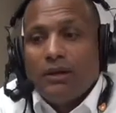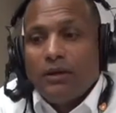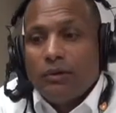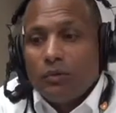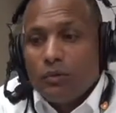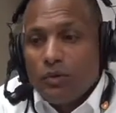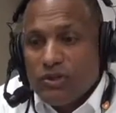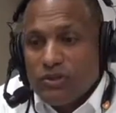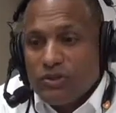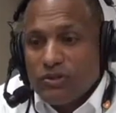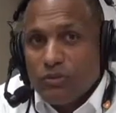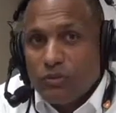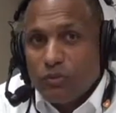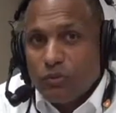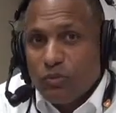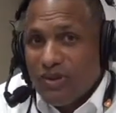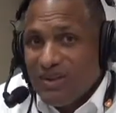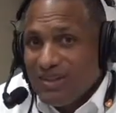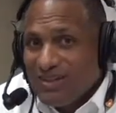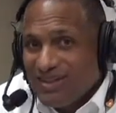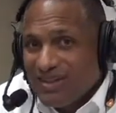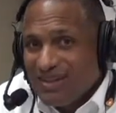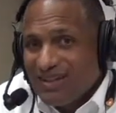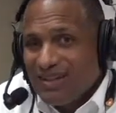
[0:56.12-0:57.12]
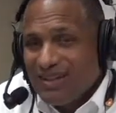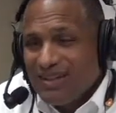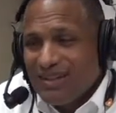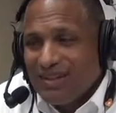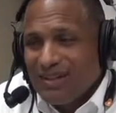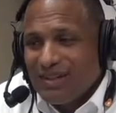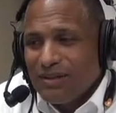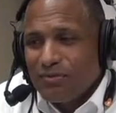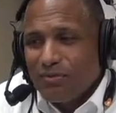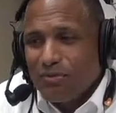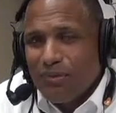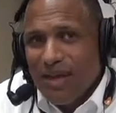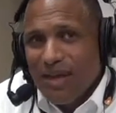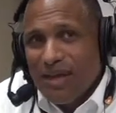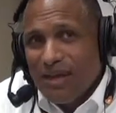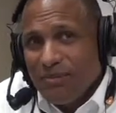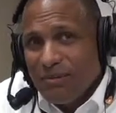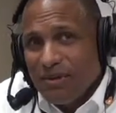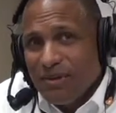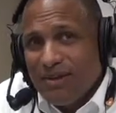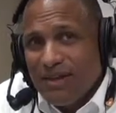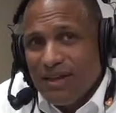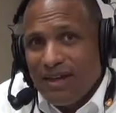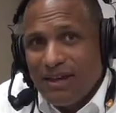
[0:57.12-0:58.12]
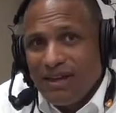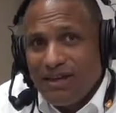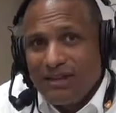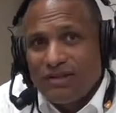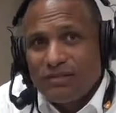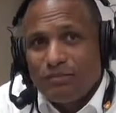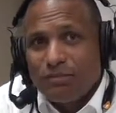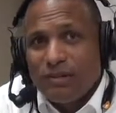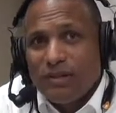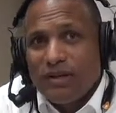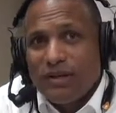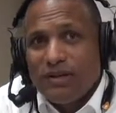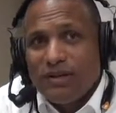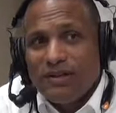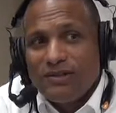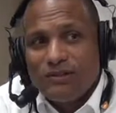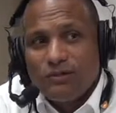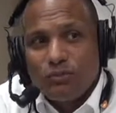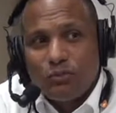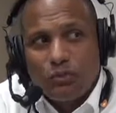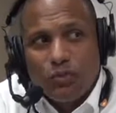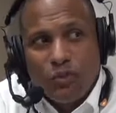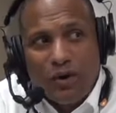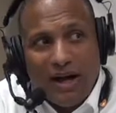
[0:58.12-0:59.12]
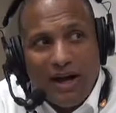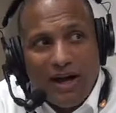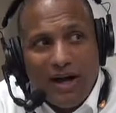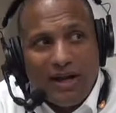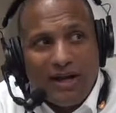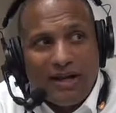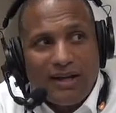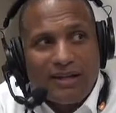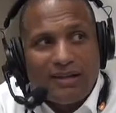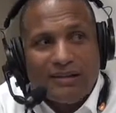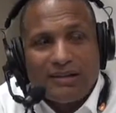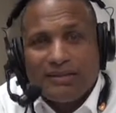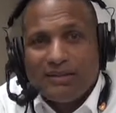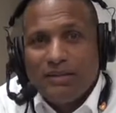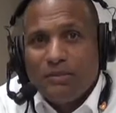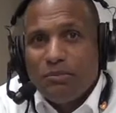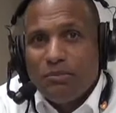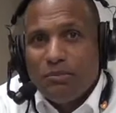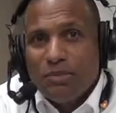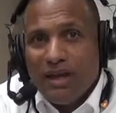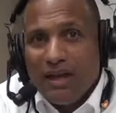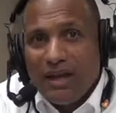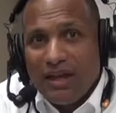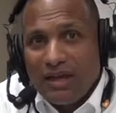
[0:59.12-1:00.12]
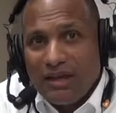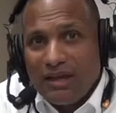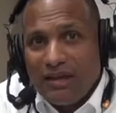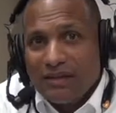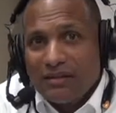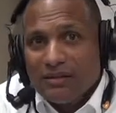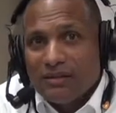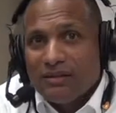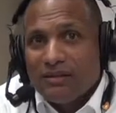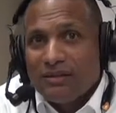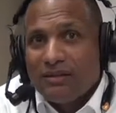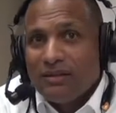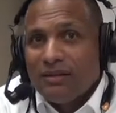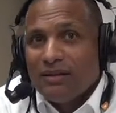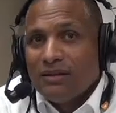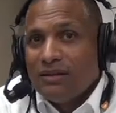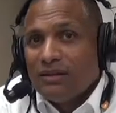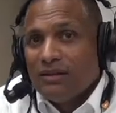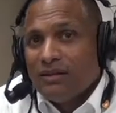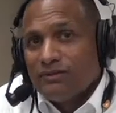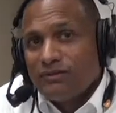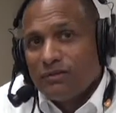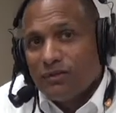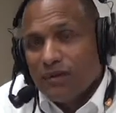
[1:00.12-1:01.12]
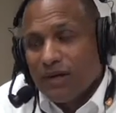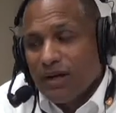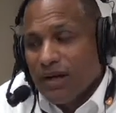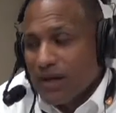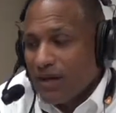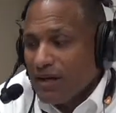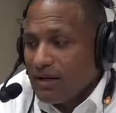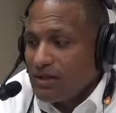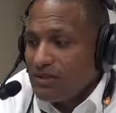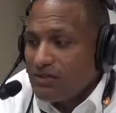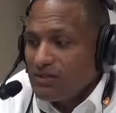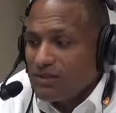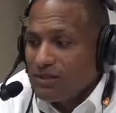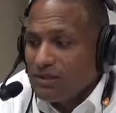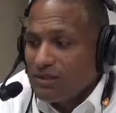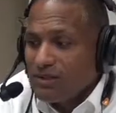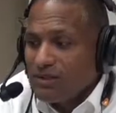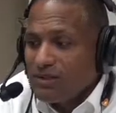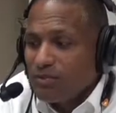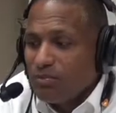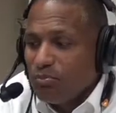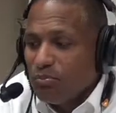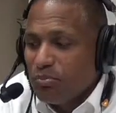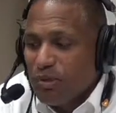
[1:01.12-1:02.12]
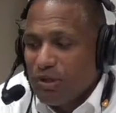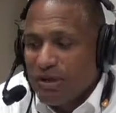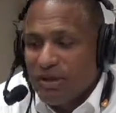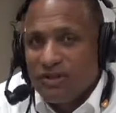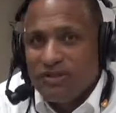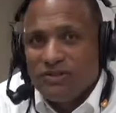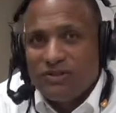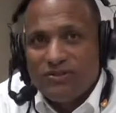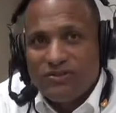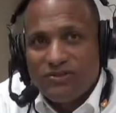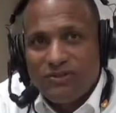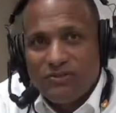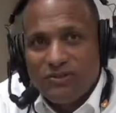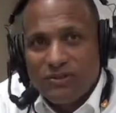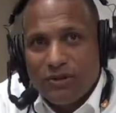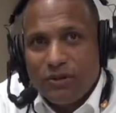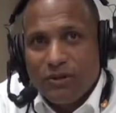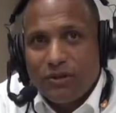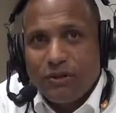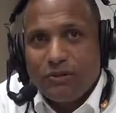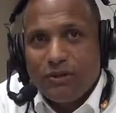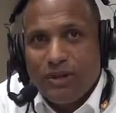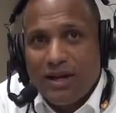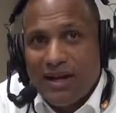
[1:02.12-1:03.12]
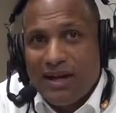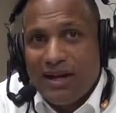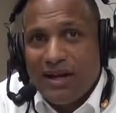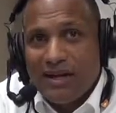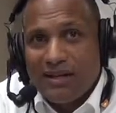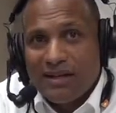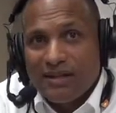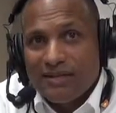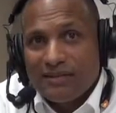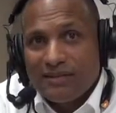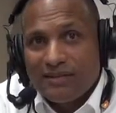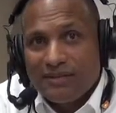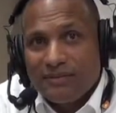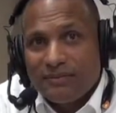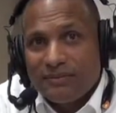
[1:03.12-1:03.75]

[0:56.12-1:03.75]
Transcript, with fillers: which once again, maybe that explains why demand for housing has been so high.